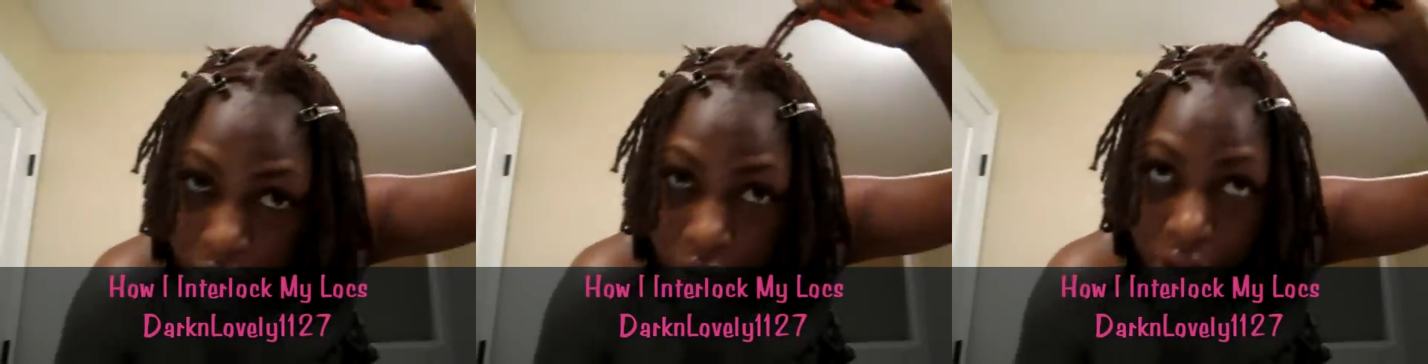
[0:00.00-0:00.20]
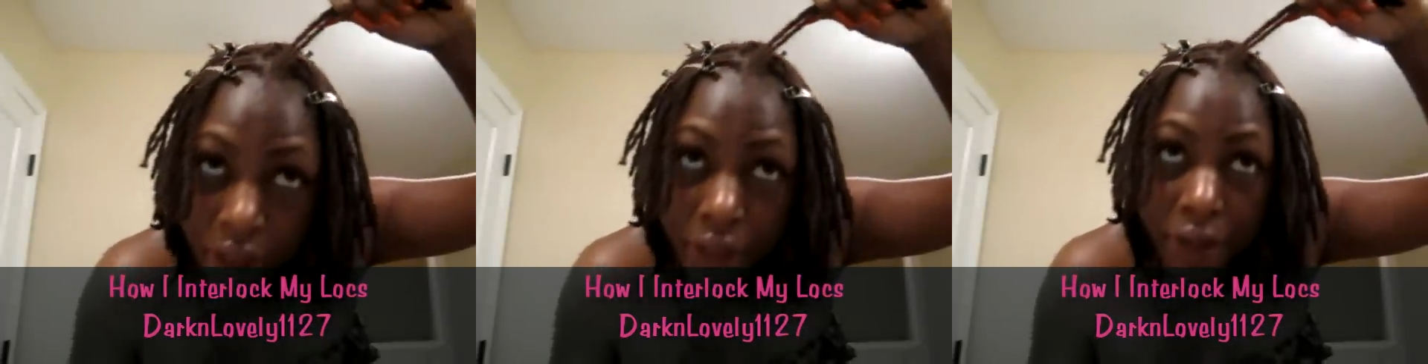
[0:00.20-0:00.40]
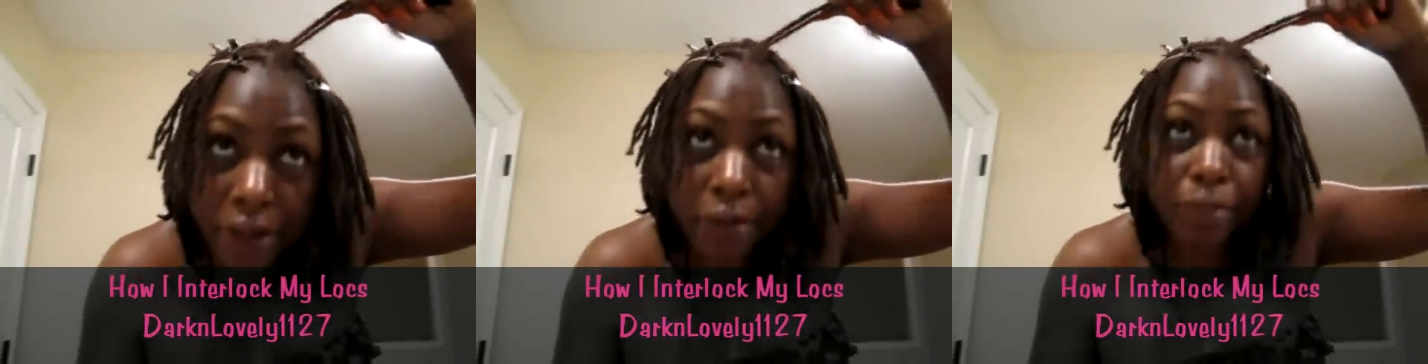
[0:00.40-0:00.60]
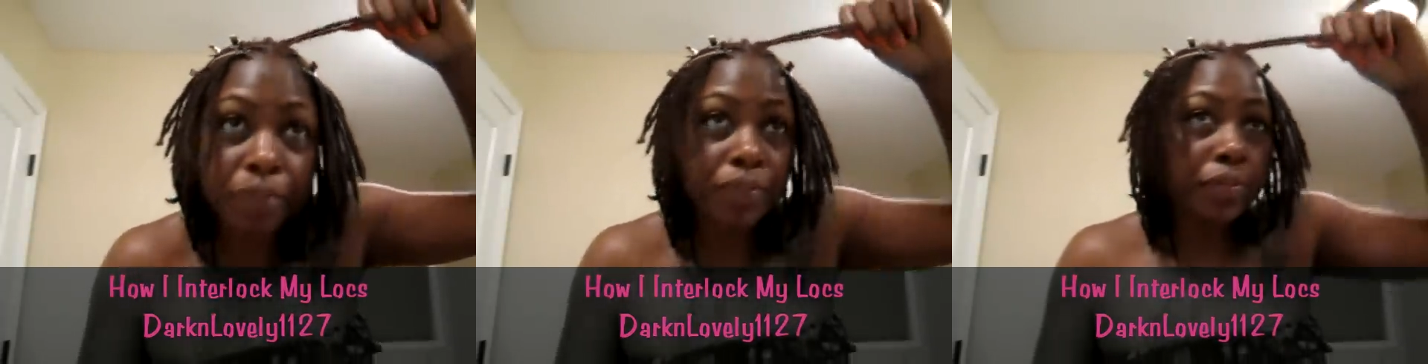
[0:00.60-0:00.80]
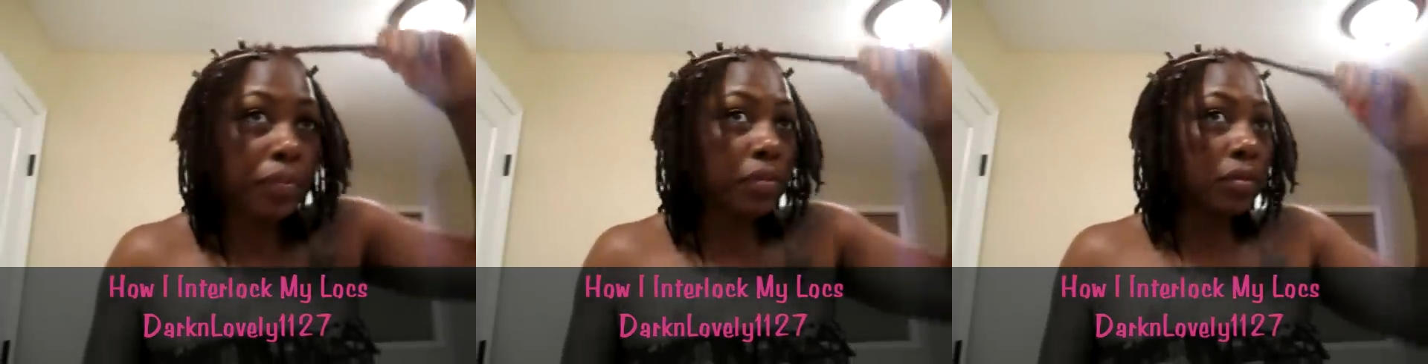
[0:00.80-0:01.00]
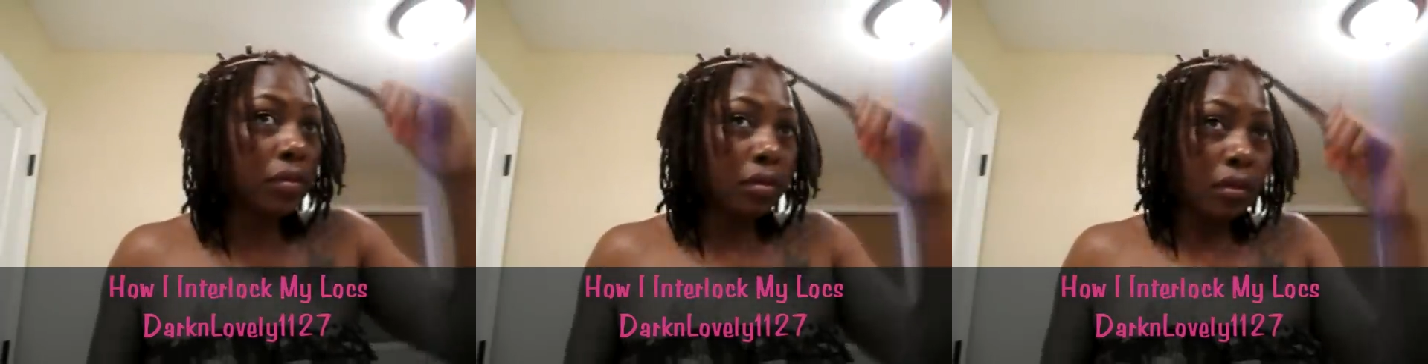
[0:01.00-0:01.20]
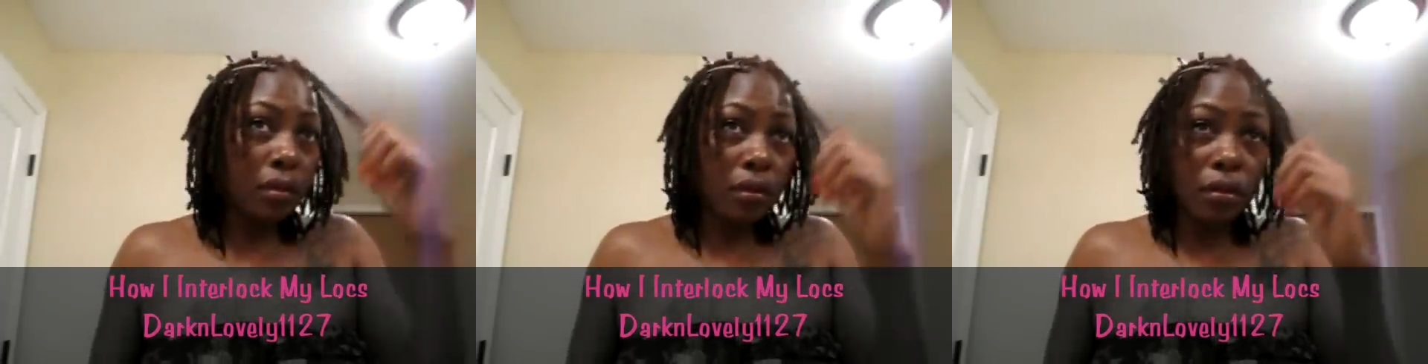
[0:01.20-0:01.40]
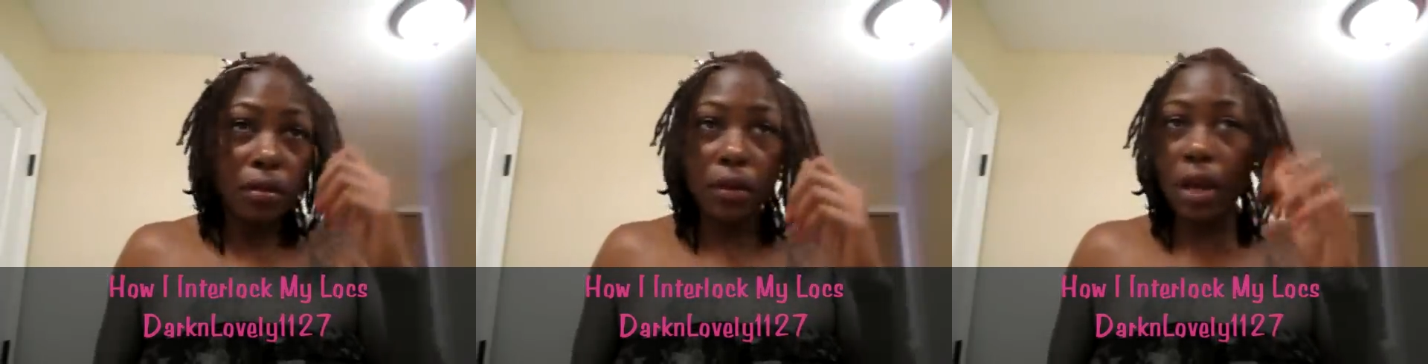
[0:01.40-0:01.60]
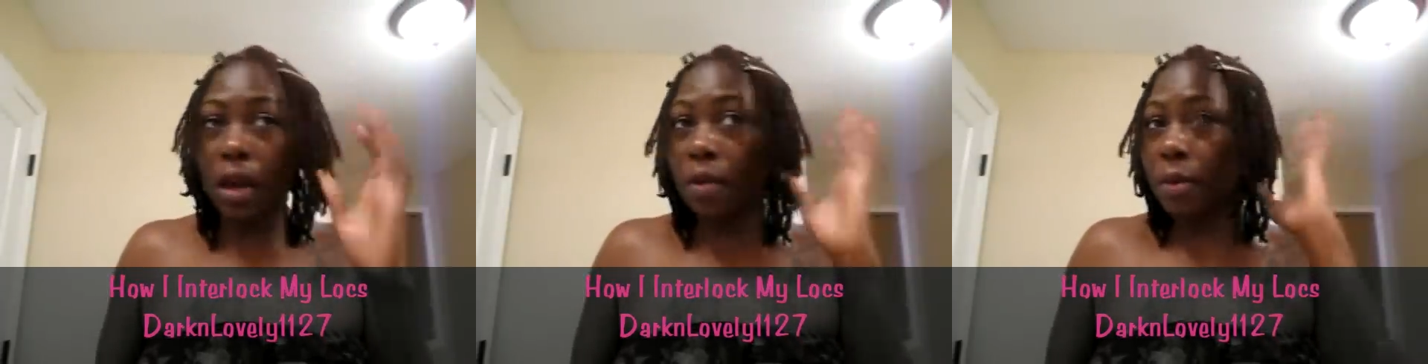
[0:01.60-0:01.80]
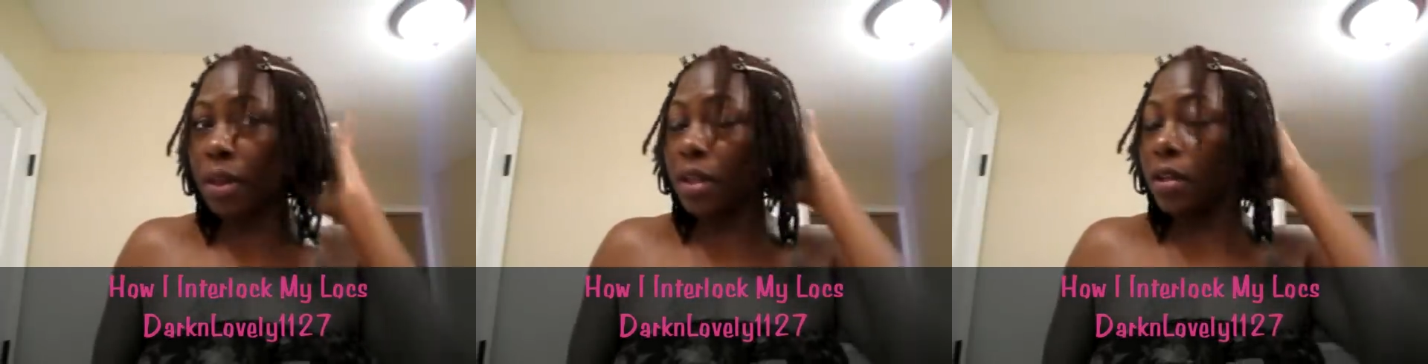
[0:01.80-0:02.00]
done yet.
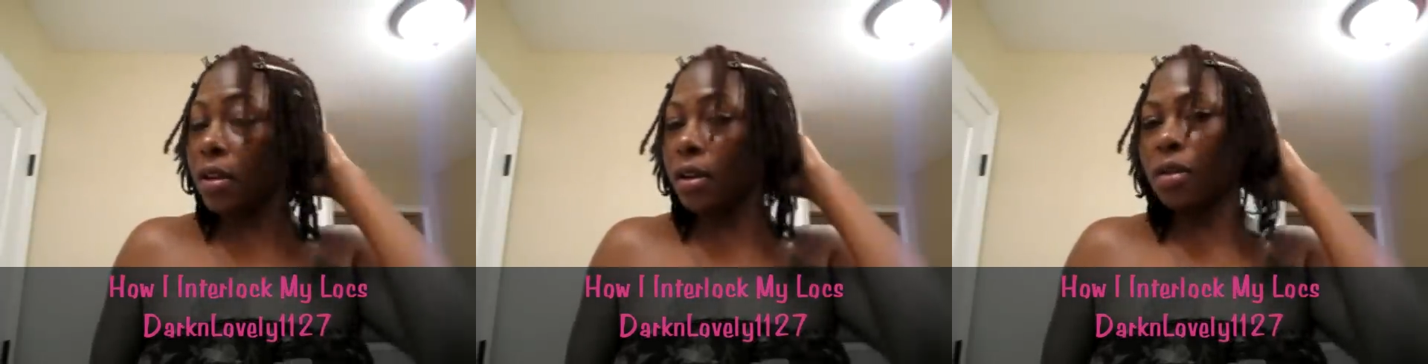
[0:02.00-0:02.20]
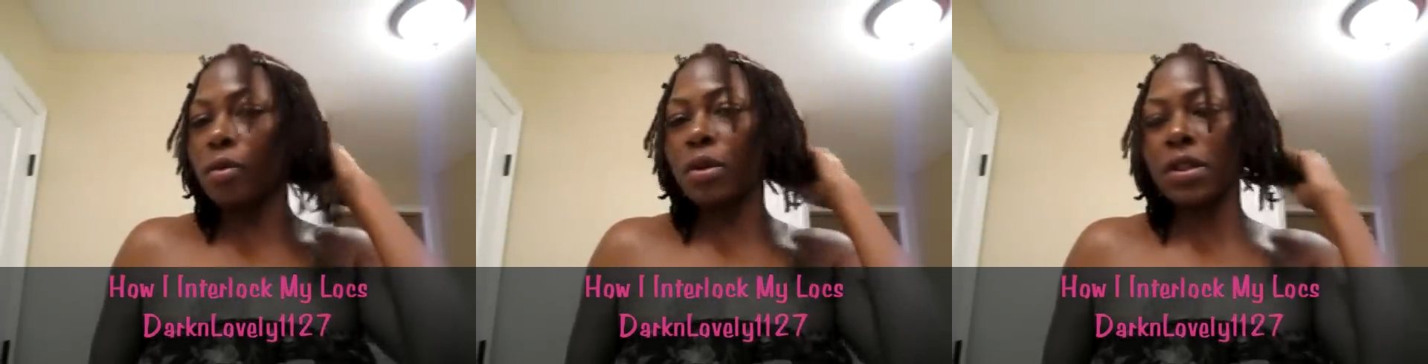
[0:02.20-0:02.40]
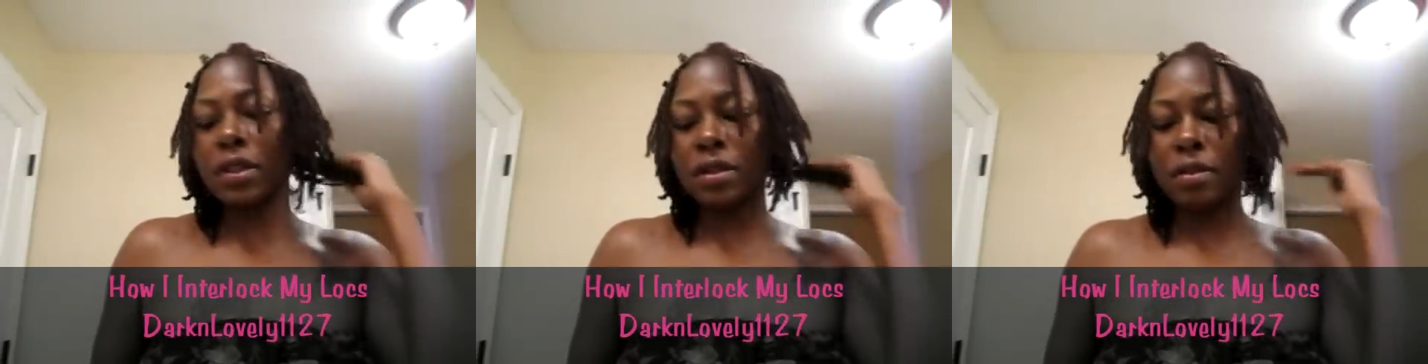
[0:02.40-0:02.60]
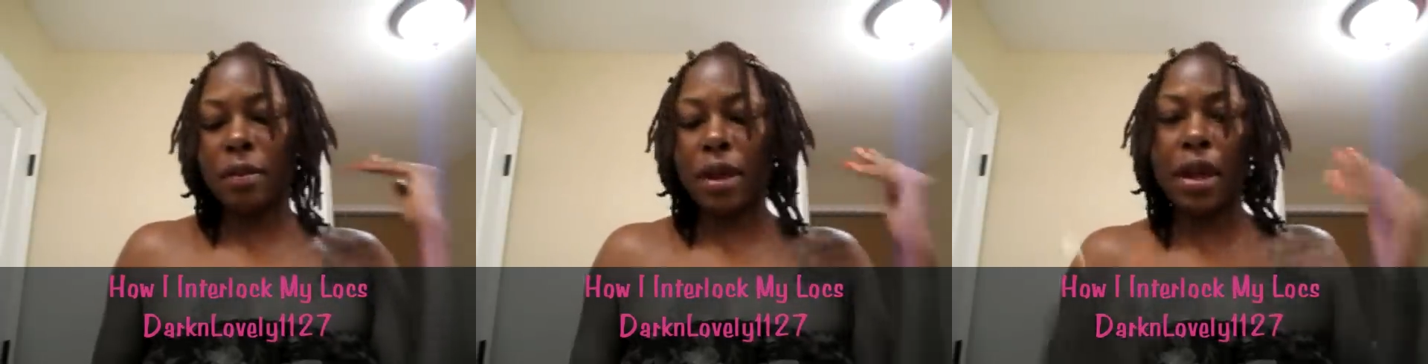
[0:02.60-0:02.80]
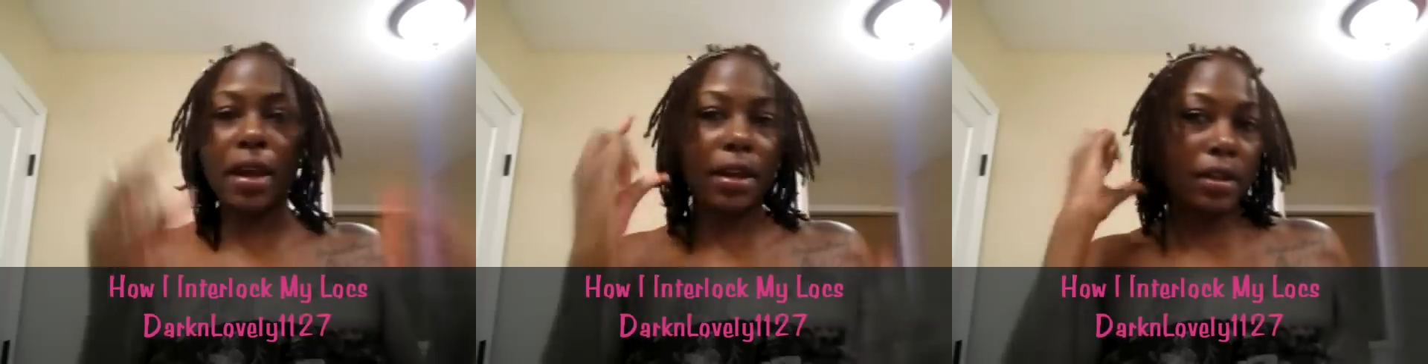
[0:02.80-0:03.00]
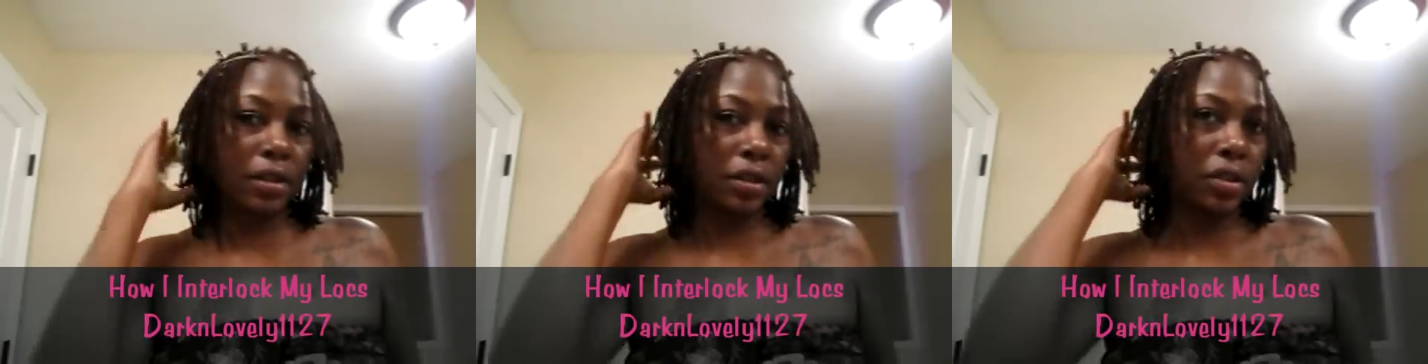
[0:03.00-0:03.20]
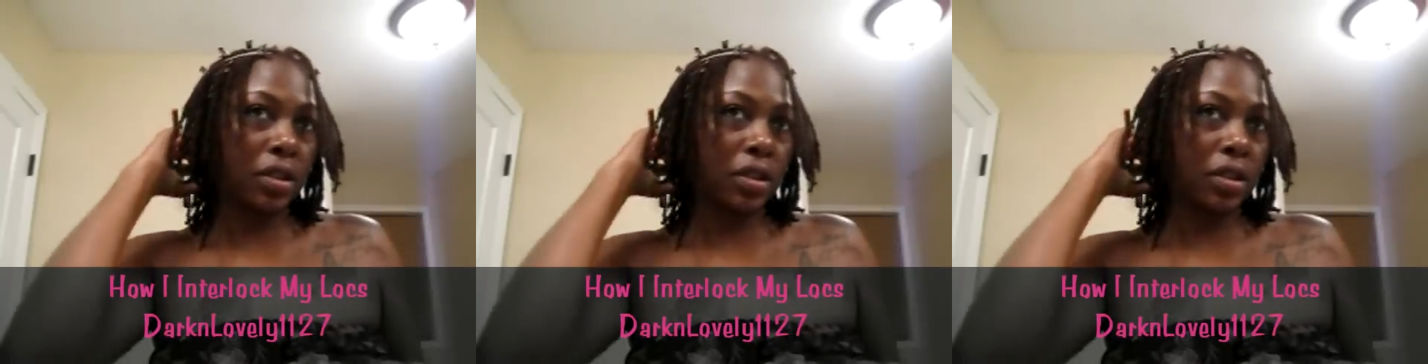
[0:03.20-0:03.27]
Um, I did all the ones in the back.